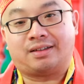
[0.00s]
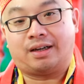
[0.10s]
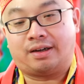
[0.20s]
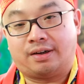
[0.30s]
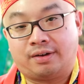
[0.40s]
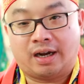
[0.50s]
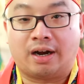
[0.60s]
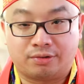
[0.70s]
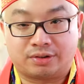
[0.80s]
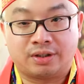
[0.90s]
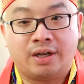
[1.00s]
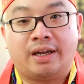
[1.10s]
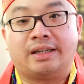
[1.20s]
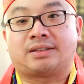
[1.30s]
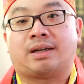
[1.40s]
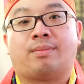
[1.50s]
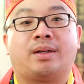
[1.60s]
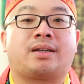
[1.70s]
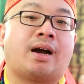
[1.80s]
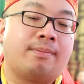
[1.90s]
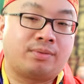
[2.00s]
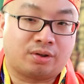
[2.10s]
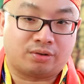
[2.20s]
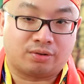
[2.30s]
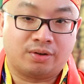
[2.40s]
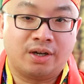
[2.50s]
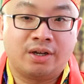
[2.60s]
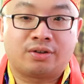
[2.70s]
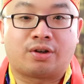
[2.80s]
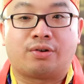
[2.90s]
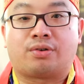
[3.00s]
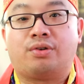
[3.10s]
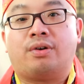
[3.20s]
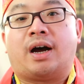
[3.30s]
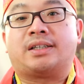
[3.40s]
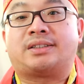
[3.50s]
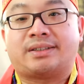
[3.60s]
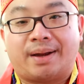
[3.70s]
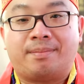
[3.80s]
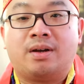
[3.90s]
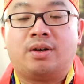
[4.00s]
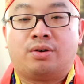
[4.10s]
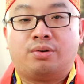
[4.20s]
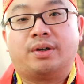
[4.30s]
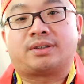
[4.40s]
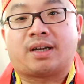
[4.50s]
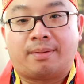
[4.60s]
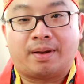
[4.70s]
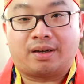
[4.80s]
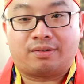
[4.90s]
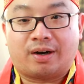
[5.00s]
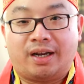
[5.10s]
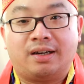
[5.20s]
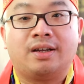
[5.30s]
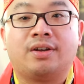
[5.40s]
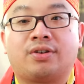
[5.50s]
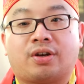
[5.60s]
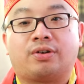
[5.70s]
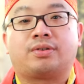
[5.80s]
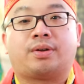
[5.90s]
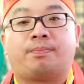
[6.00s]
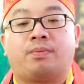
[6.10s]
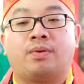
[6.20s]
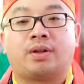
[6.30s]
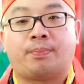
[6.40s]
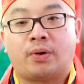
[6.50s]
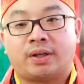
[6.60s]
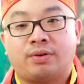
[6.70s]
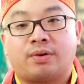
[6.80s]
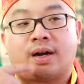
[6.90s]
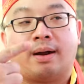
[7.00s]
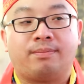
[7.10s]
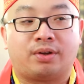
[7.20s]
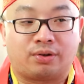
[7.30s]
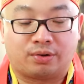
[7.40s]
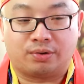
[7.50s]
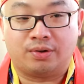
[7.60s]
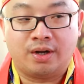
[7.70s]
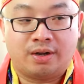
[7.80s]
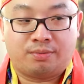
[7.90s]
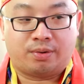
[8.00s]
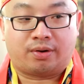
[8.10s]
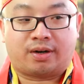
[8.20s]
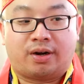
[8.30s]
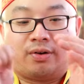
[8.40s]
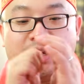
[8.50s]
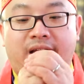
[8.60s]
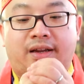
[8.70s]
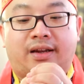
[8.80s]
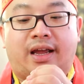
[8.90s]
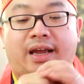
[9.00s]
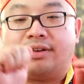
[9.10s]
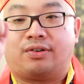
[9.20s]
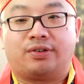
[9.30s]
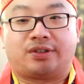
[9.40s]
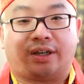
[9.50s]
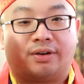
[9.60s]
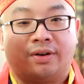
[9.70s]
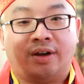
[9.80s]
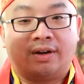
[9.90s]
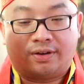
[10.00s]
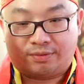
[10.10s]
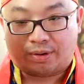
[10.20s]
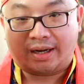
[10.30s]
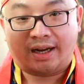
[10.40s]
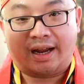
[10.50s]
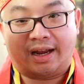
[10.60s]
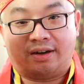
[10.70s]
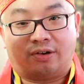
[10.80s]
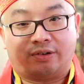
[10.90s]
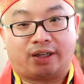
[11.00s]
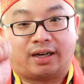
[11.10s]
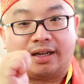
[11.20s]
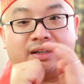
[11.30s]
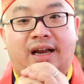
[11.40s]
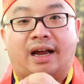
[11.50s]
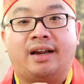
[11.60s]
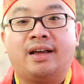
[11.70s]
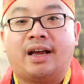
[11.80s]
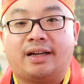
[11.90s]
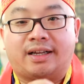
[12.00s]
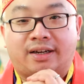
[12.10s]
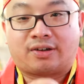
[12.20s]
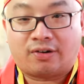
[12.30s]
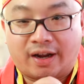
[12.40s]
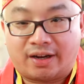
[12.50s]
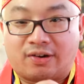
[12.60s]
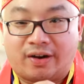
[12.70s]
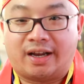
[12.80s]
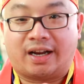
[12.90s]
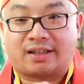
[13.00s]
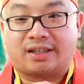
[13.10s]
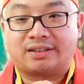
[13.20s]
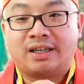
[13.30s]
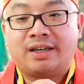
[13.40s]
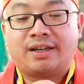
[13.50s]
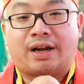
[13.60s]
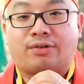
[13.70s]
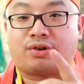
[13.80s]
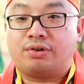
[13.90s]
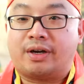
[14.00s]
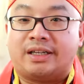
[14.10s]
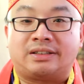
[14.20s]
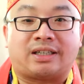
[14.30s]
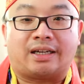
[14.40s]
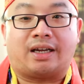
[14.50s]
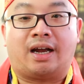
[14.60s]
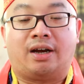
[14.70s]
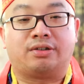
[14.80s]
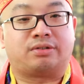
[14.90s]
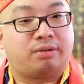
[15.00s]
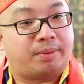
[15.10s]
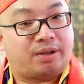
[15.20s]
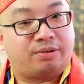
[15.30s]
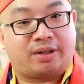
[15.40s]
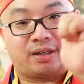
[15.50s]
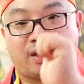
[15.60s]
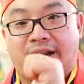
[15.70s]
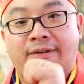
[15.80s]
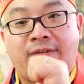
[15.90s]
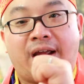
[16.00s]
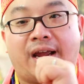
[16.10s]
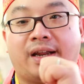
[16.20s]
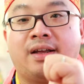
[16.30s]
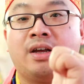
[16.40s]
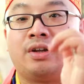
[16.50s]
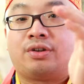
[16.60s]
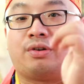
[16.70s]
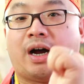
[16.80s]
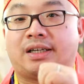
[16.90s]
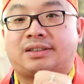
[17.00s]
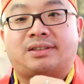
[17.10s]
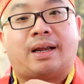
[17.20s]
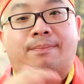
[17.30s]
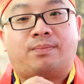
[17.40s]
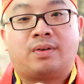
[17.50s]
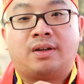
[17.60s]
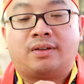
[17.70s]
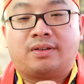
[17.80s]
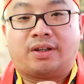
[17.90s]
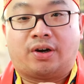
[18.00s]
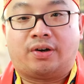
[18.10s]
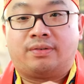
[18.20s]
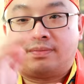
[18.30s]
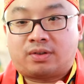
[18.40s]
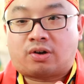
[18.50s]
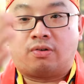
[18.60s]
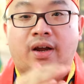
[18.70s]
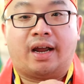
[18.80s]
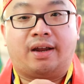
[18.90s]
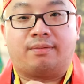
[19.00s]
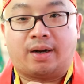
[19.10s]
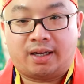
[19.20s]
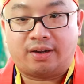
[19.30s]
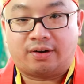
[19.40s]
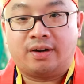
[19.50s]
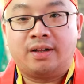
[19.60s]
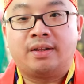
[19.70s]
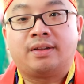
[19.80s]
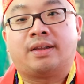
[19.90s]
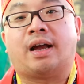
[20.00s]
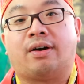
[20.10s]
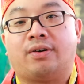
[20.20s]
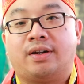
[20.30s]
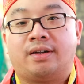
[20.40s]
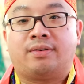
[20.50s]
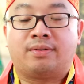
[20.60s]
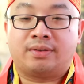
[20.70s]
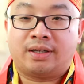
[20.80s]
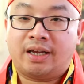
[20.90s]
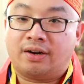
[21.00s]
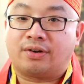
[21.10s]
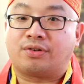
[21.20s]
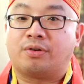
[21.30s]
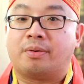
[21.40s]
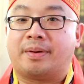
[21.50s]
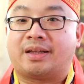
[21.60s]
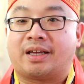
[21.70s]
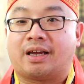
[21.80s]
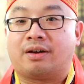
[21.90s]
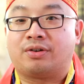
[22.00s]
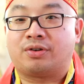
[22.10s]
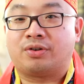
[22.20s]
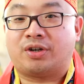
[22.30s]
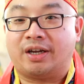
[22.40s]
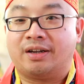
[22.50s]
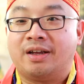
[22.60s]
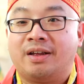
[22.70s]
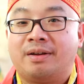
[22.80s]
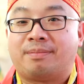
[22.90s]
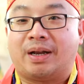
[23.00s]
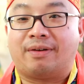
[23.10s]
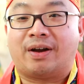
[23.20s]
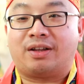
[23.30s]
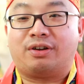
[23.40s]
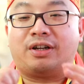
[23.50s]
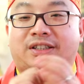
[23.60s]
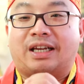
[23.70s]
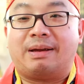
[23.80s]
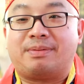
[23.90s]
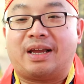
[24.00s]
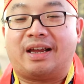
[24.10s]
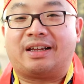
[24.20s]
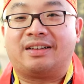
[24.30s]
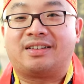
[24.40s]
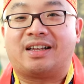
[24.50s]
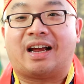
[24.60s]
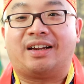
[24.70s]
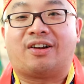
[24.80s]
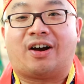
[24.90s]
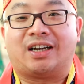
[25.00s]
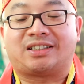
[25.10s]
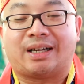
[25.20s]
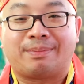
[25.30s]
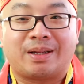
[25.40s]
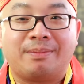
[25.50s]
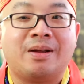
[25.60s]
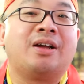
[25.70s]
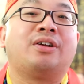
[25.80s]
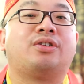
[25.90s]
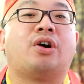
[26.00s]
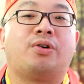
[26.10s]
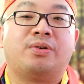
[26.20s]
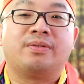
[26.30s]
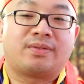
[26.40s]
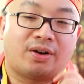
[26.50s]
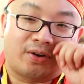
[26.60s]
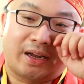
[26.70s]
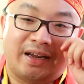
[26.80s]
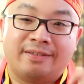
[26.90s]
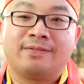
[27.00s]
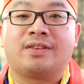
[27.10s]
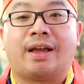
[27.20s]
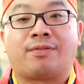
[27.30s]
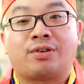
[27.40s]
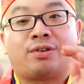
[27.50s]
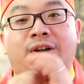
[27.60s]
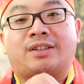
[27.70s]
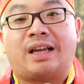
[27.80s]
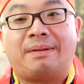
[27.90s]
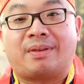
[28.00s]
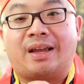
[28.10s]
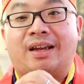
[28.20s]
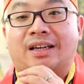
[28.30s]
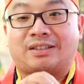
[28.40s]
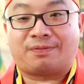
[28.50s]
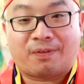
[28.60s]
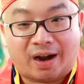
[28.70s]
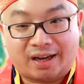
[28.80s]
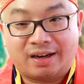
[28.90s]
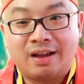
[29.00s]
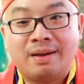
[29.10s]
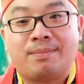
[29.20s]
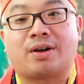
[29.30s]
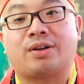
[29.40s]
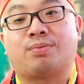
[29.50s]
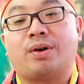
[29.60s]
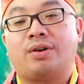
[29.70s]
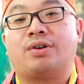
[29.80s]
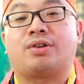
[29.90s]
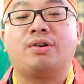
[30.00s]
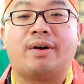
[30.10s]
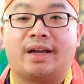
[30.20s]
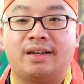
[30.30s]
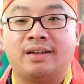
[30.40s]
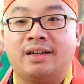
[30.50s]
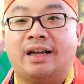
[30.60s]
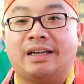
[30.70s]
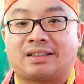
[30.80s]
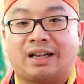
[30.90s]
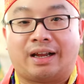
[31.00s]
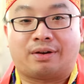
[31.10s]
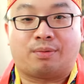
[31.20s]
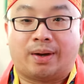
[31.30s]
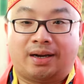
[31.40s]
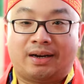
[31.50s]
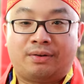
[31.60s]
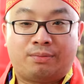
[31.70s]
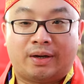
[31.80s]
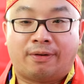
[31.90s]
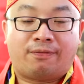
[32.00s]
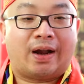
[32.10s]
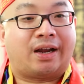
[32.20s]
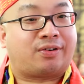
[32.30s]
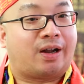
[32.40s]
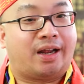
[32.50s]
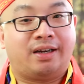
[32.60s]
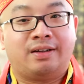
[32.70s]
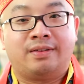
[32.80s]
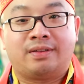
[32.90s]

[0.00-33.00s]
the house and someone come to you. So you accept who is coming, right? So the person who come to you will go in and use their right hand holding like that, and then gong hei like this. Now you inside the house will be using the left hand to accept their gong hei right here. Now here you will be thinking, shit, but if I do the same thing, did I not accept them? No, okay? If you do the same thing, it's fine. Because what you're doing is like when a flashlight